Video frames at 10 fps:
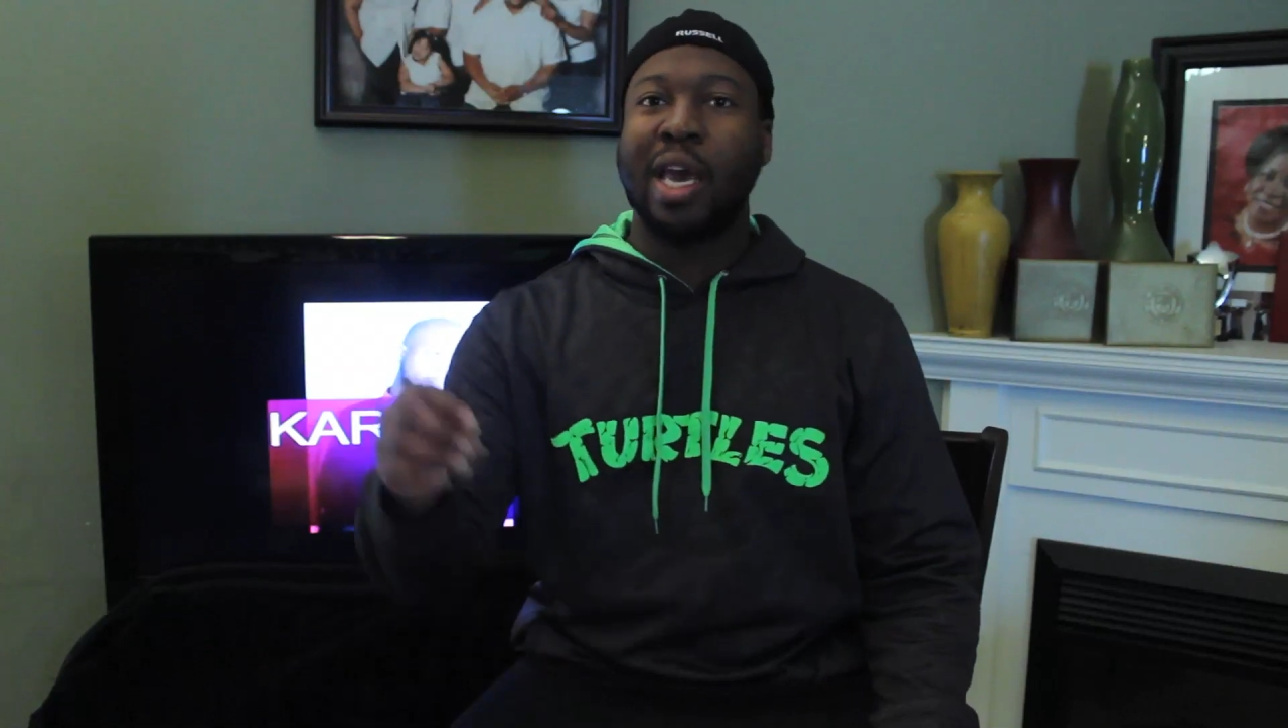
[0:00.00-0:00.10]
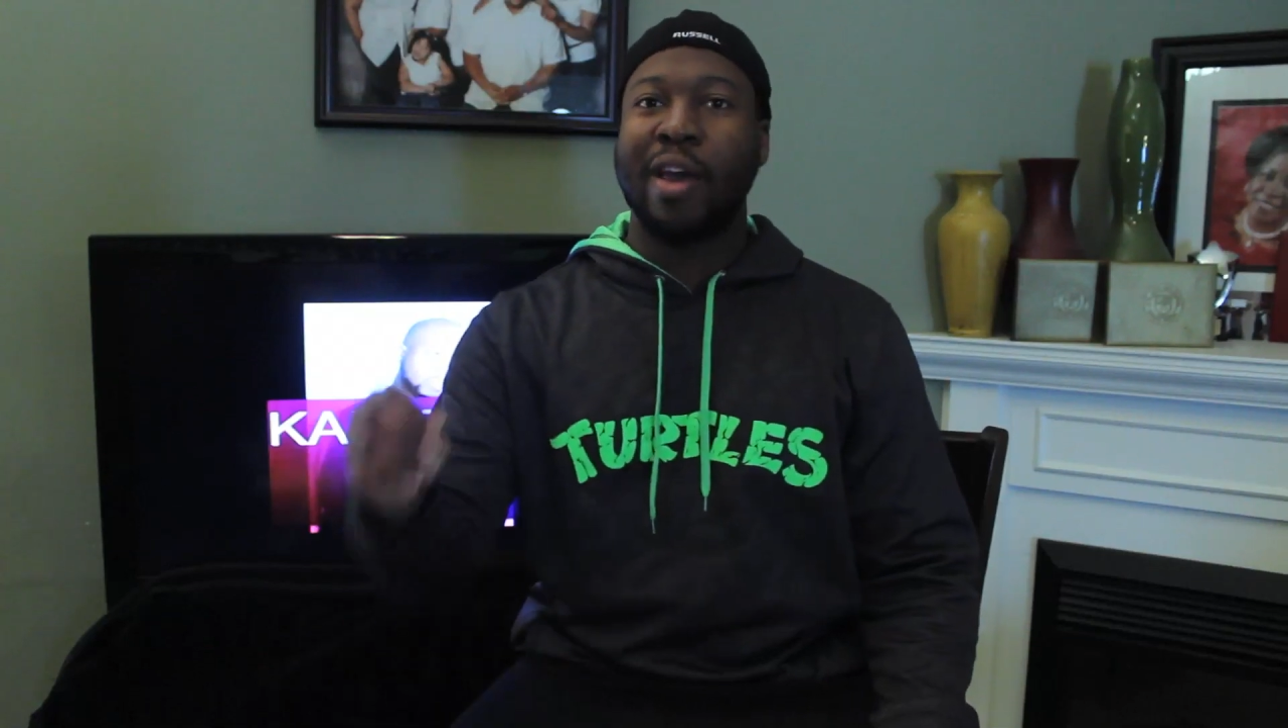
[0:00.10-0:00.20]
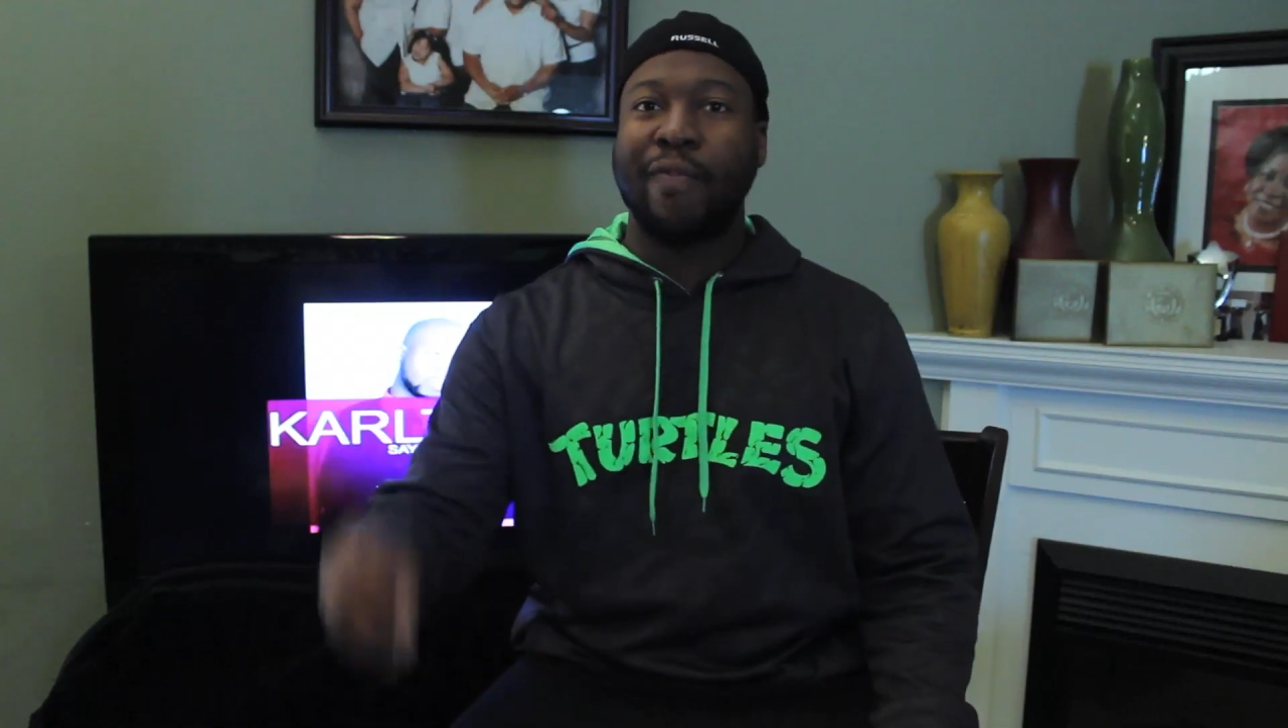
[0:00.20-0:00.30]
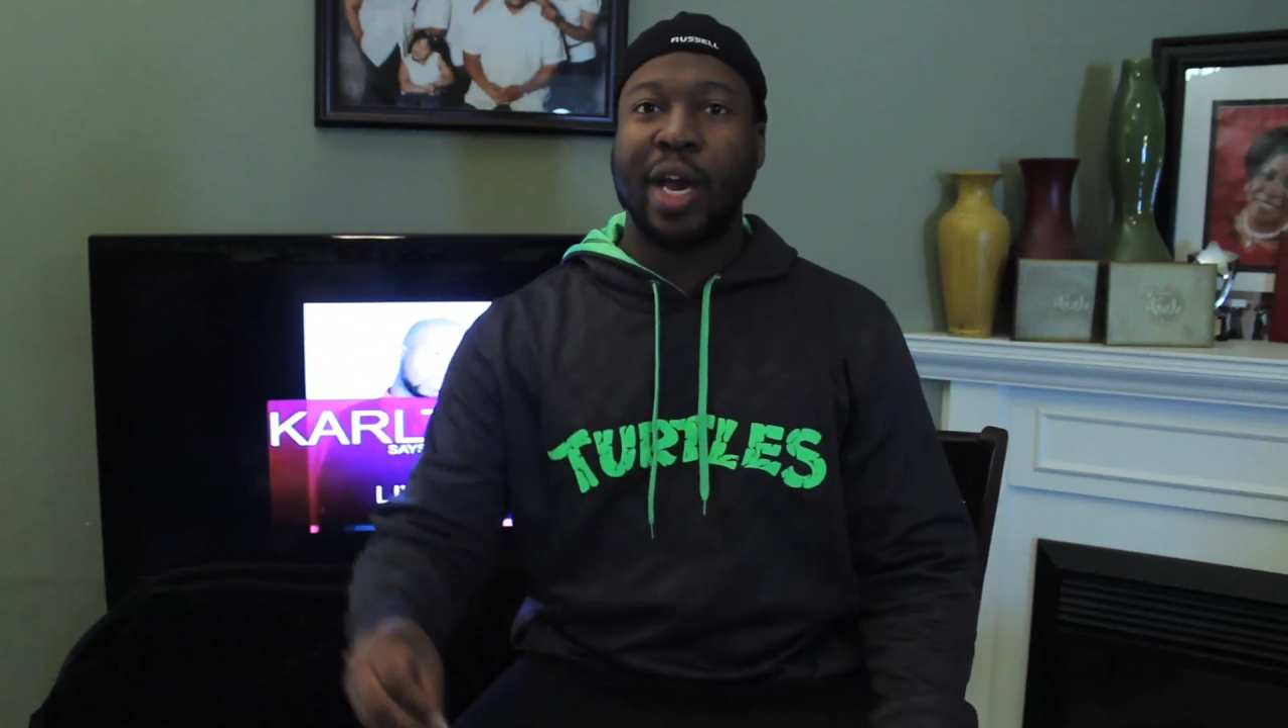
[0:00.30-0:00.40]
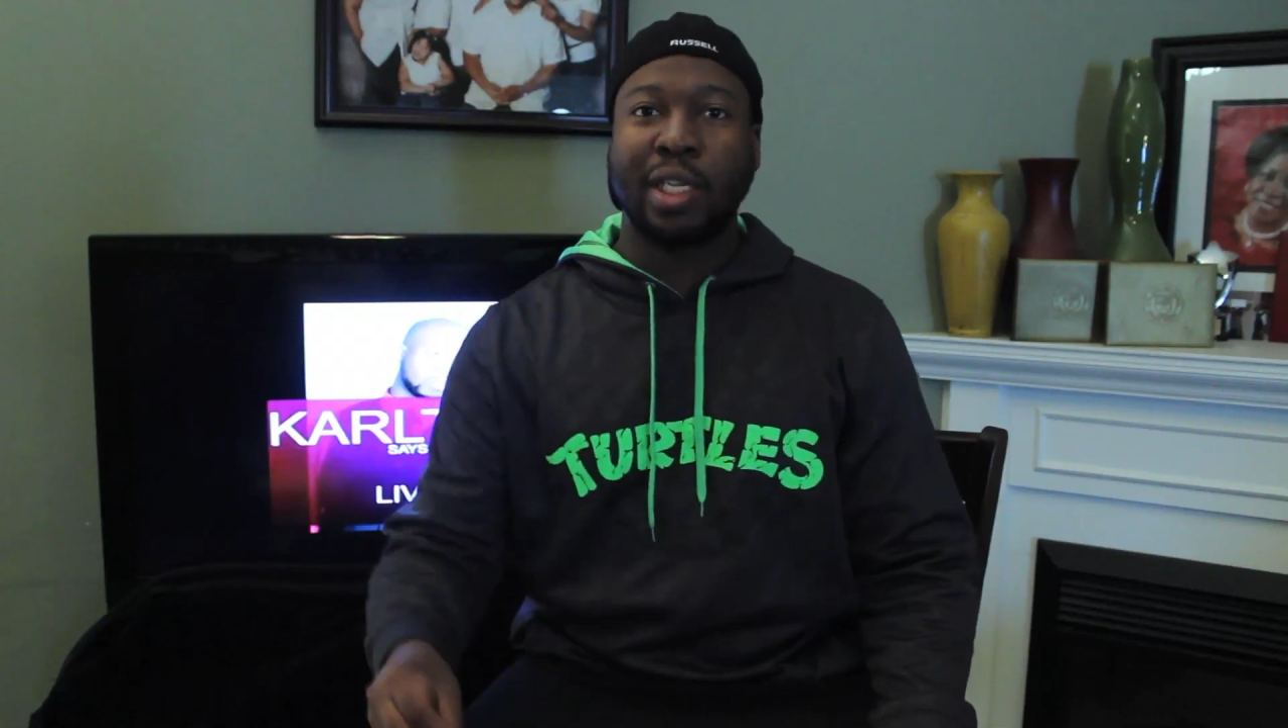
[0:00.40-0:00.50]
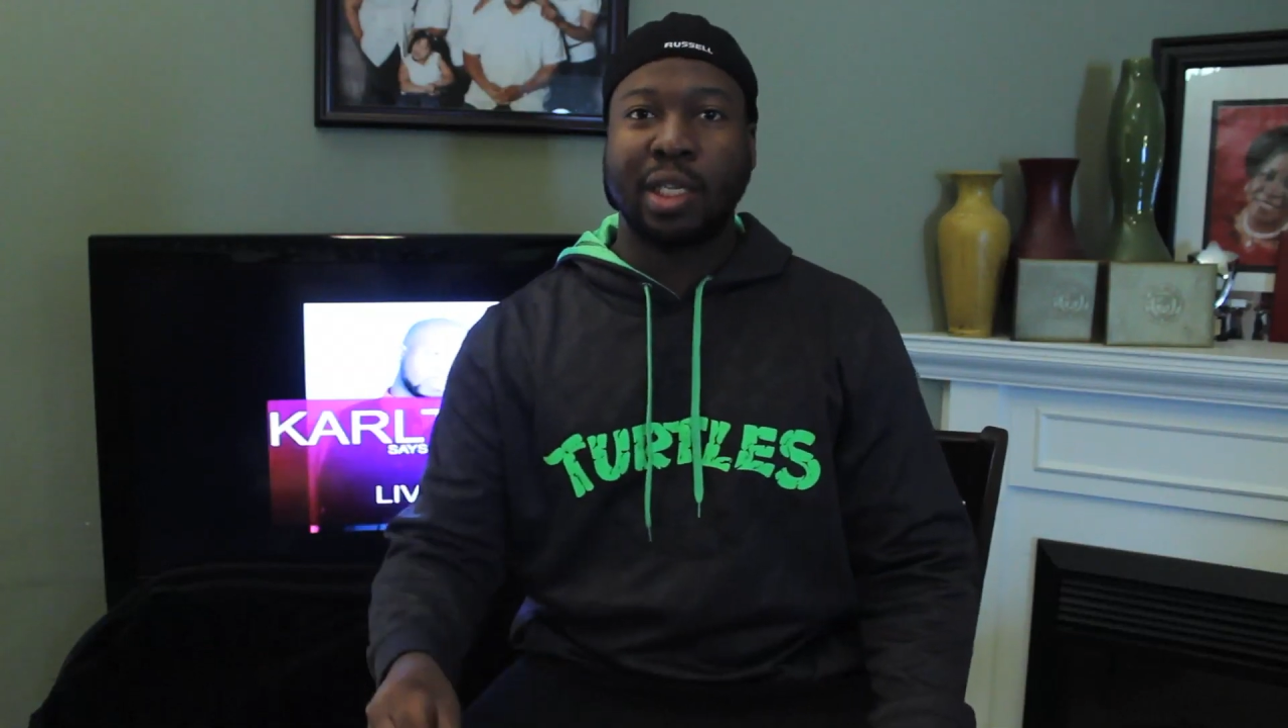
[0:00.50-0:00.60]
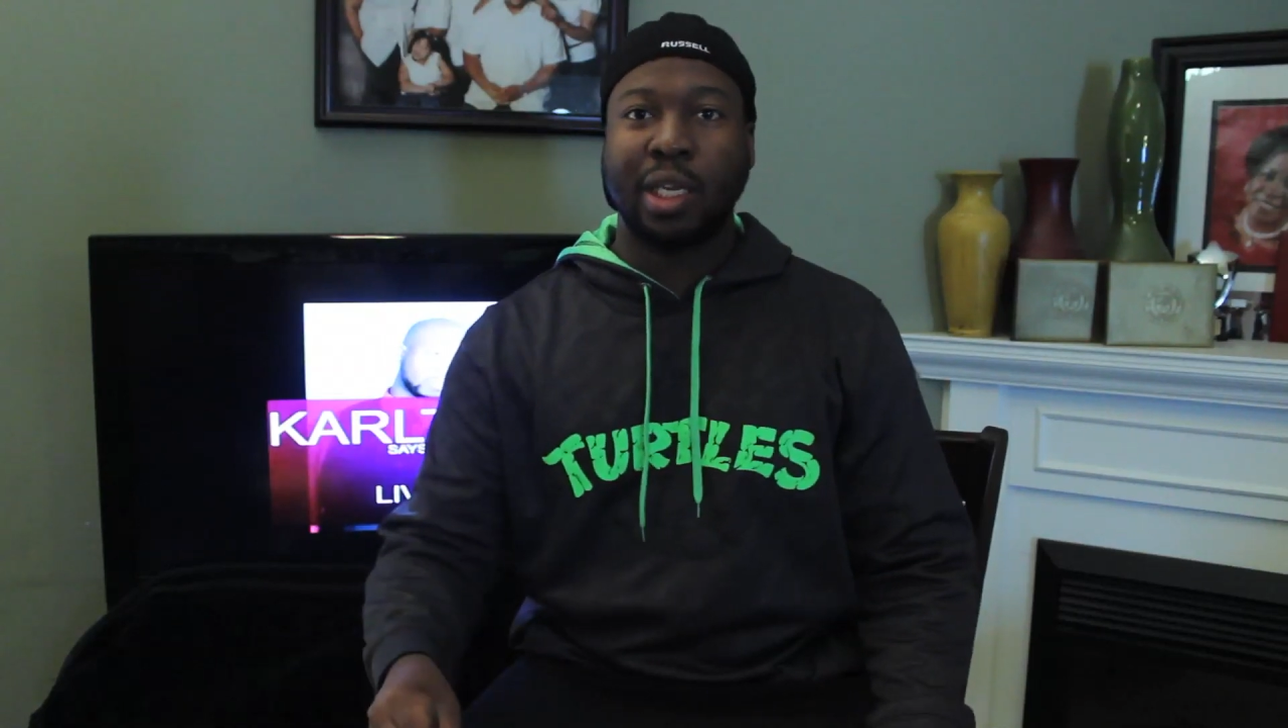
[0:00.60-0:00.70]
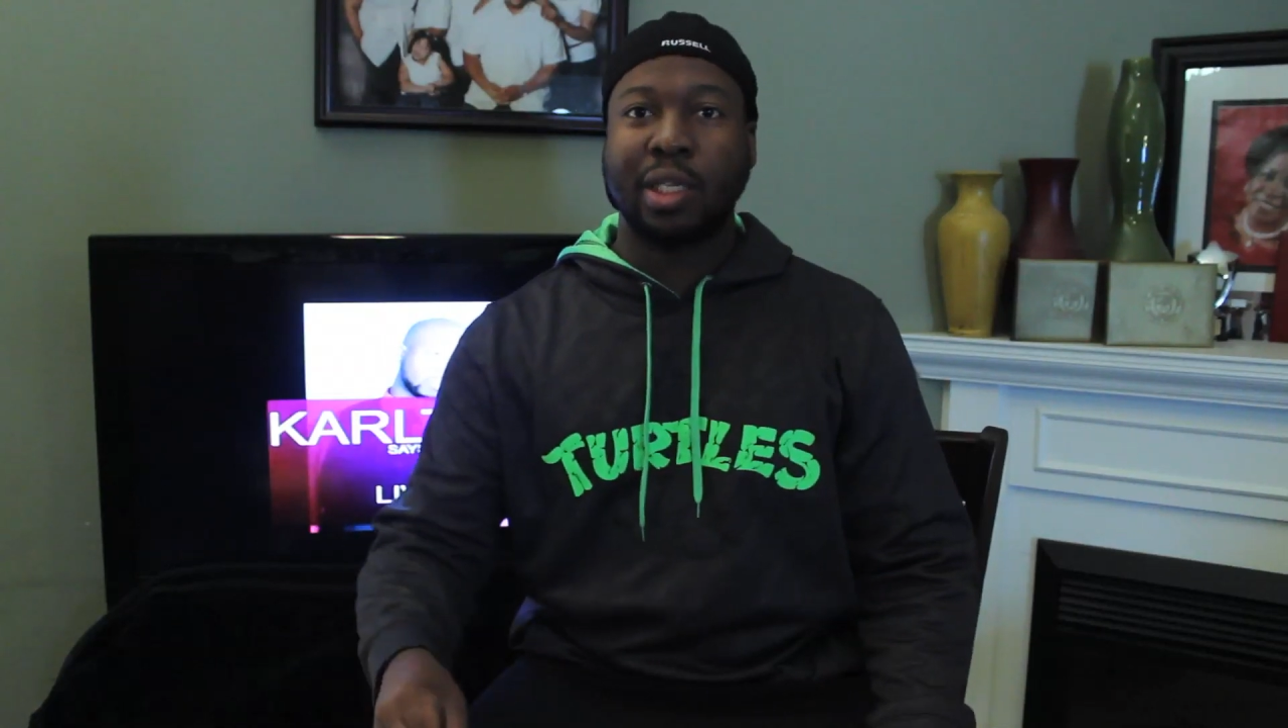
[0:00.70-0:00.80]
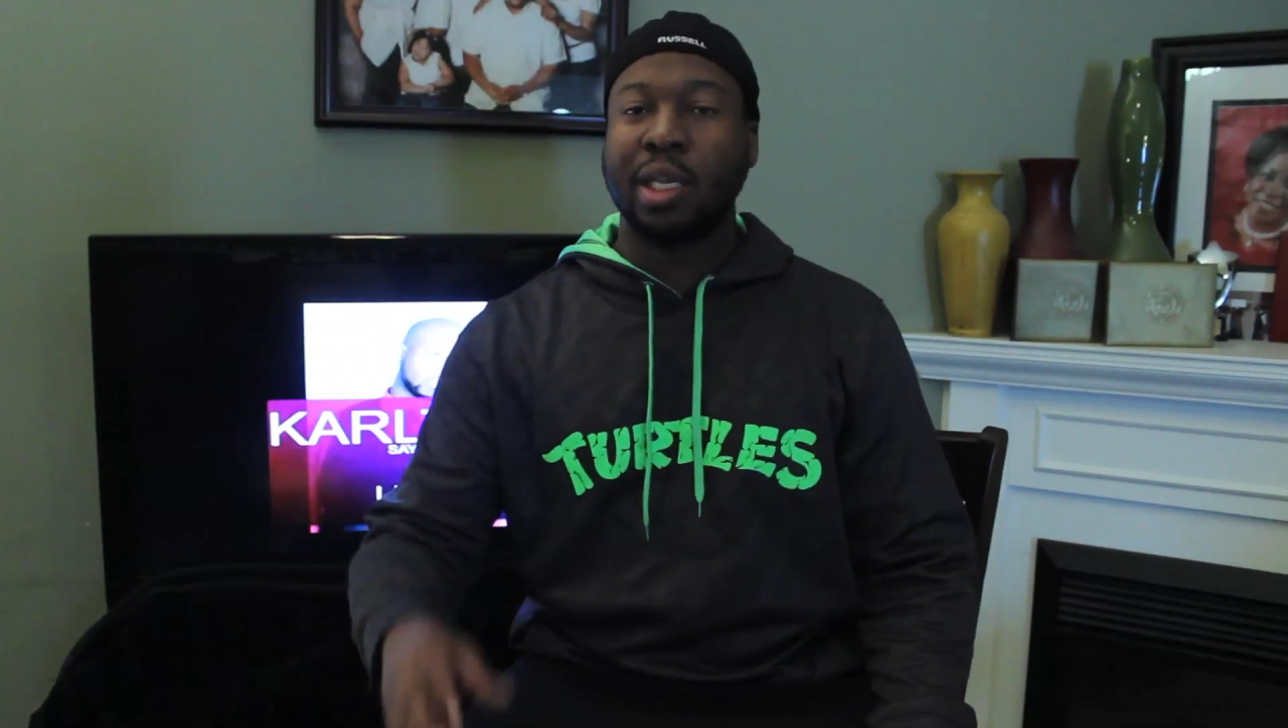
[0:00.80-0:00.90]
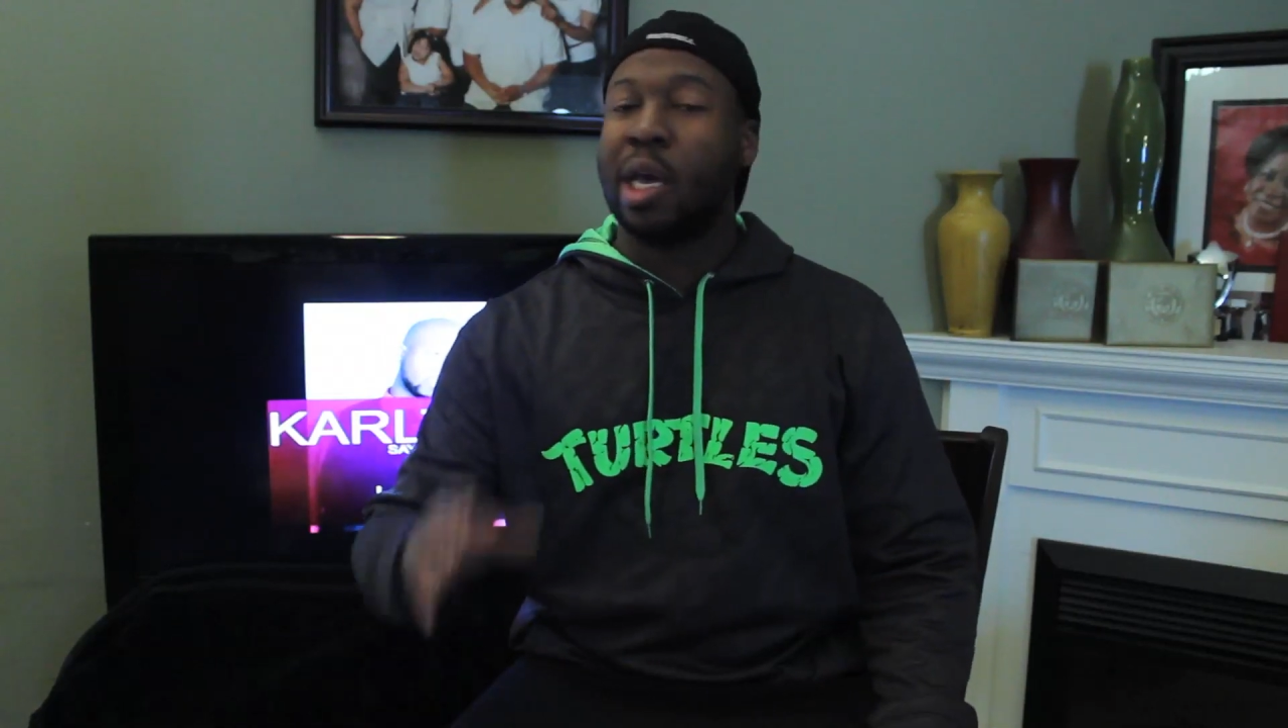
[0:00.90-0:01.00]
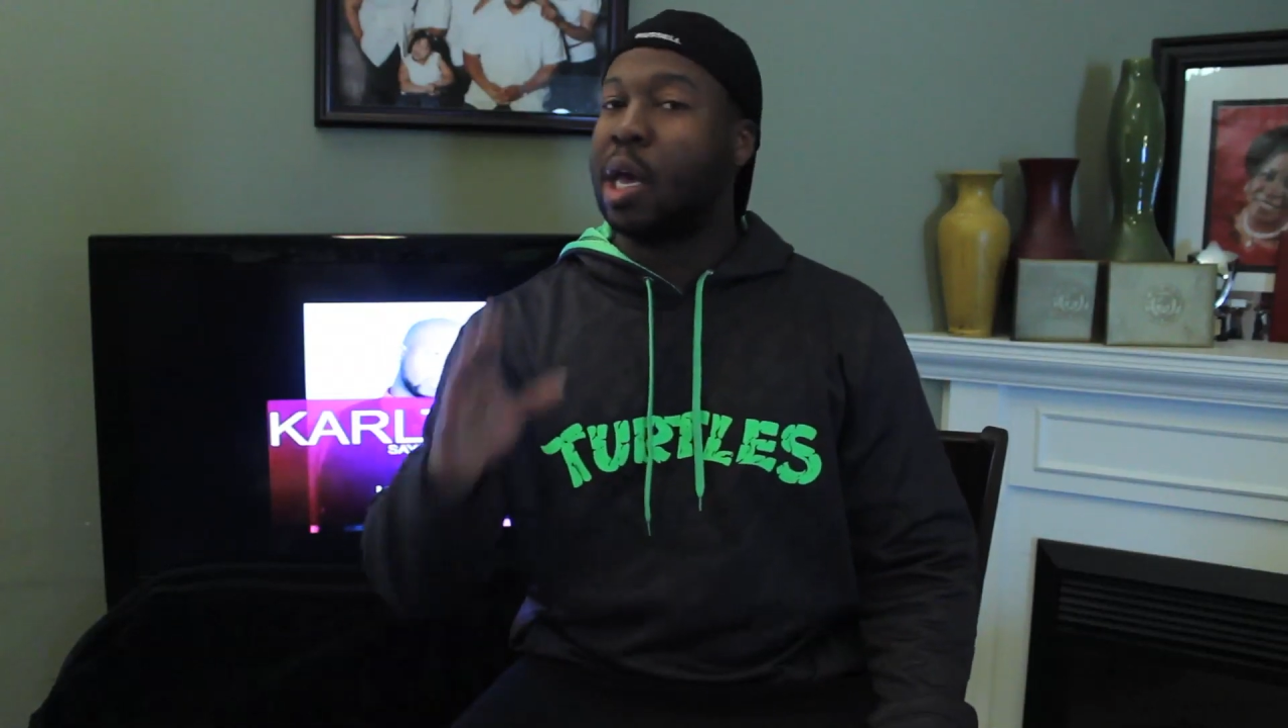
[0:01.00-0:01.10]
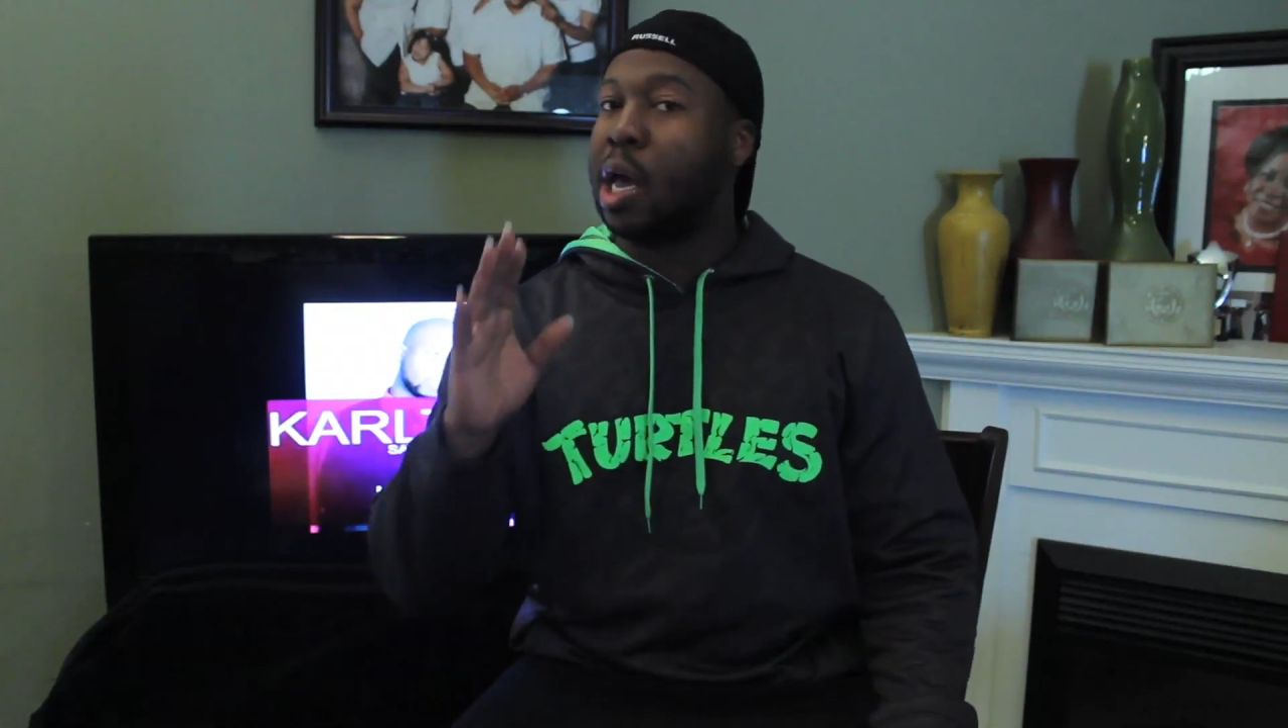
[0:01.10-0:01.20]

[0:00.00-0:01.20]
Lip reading: evangelist,